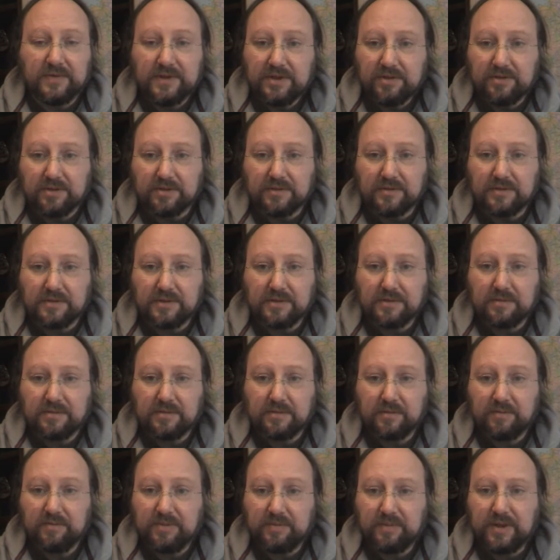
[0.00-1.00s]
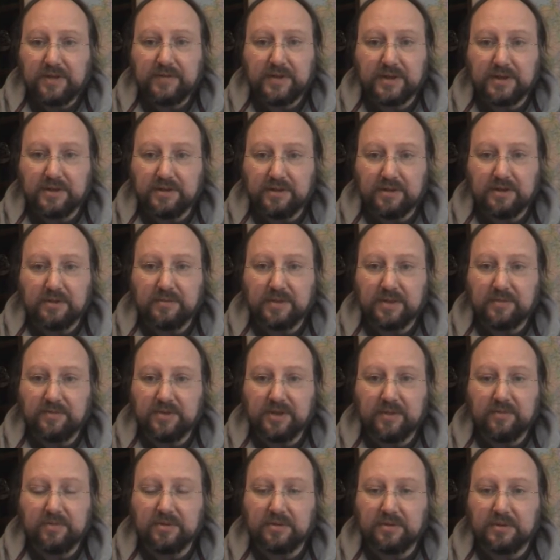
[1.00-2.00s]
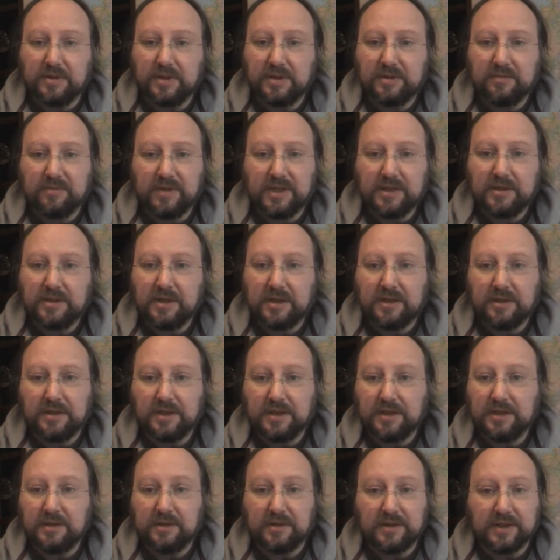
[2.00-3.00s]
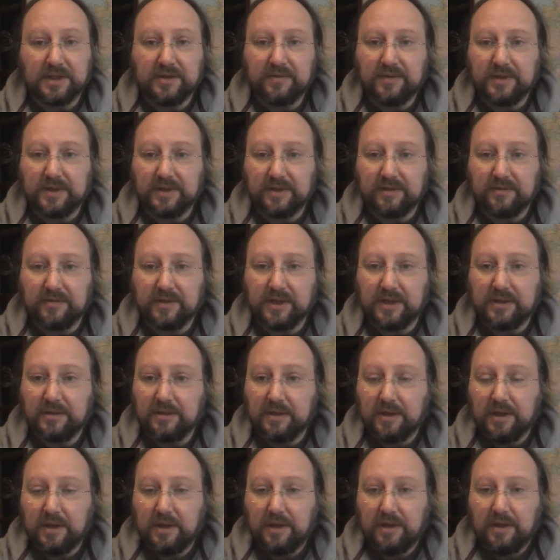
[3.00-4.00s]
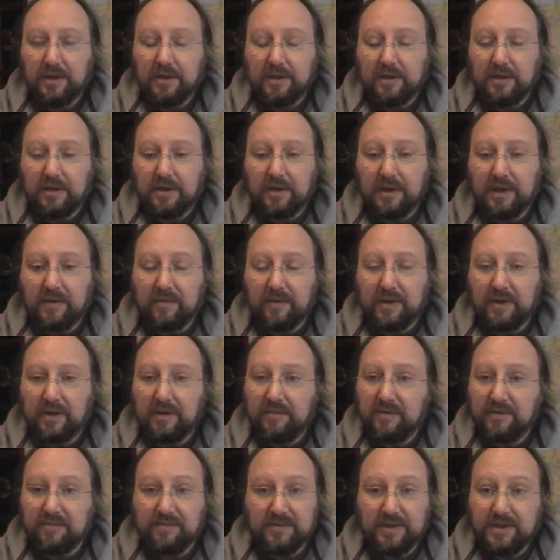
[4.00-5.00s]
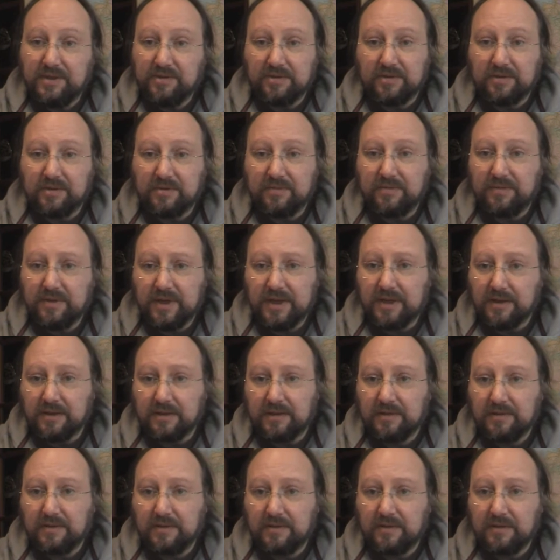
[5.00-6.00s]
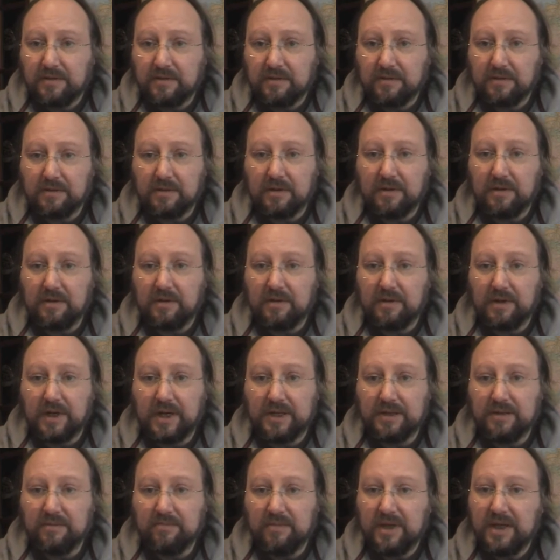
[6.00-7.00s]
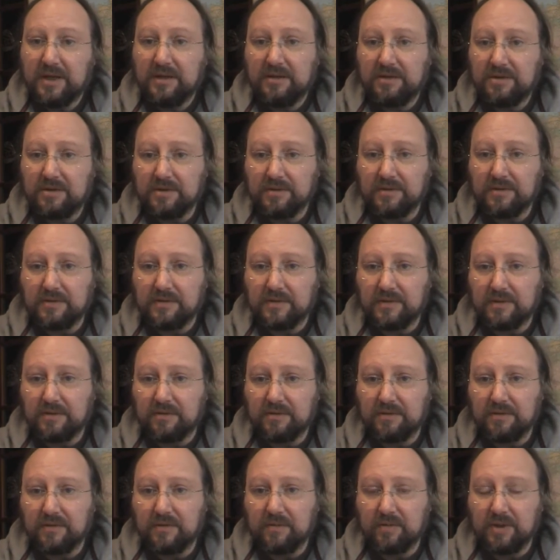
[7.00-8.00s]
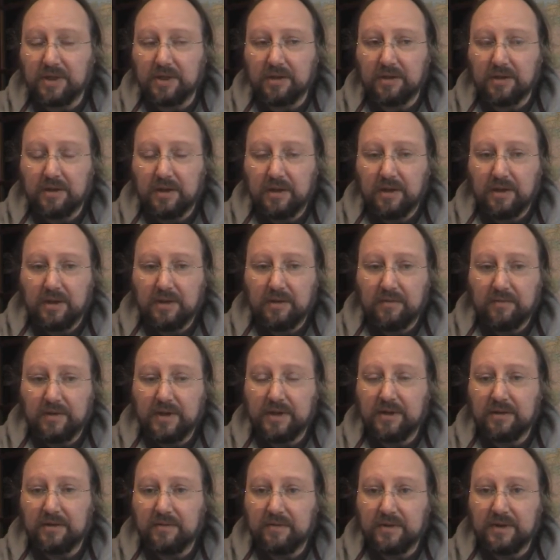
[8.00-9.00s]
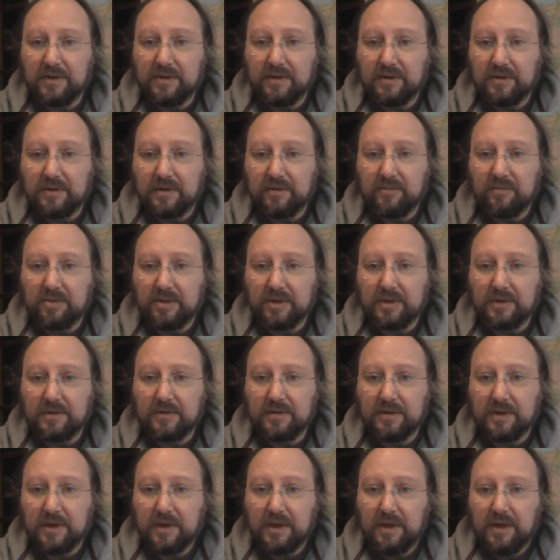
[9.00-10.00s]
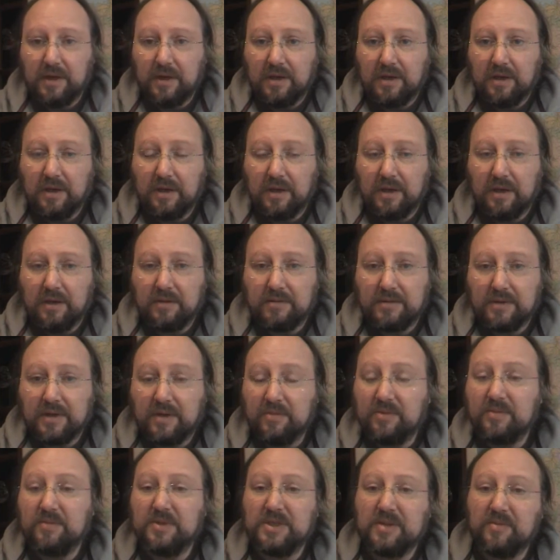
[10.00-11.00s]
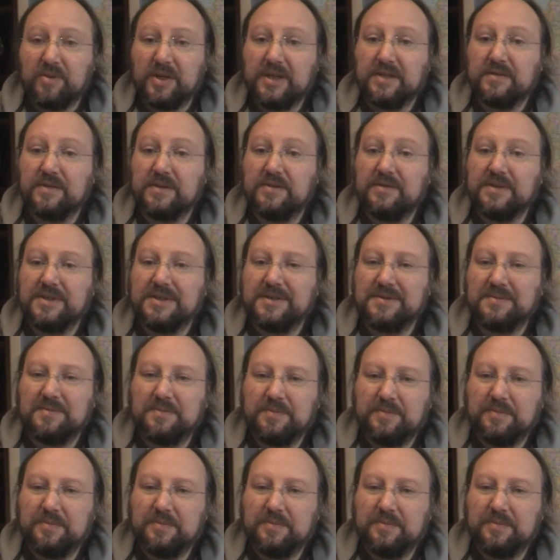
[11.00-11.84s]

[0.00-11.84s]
visions. Perfectly normal people, not mentally ill or anything like that, have a vision of things, whole animations, so to speak, very, very complex. So I wouldn't be surprised with these